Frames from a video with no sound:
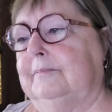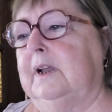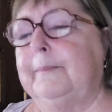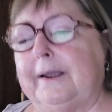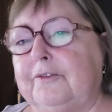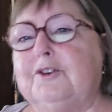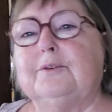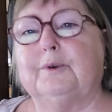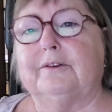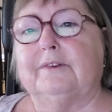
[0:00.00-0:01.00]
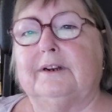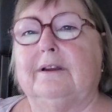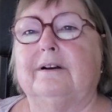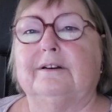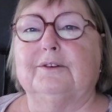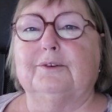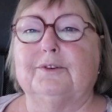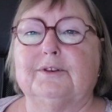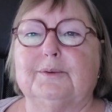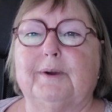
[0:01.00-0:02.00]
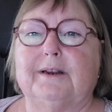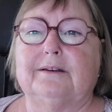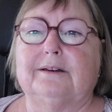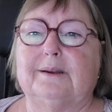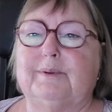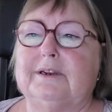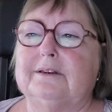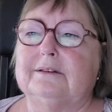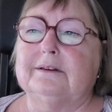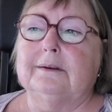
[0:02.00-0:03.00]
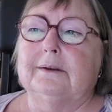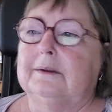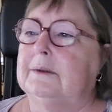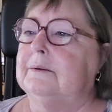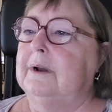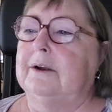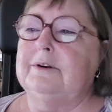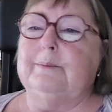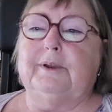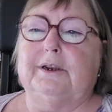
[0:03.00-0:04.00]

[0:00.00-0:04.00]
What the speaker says: I'm having to work really hard not to swear today, because I'm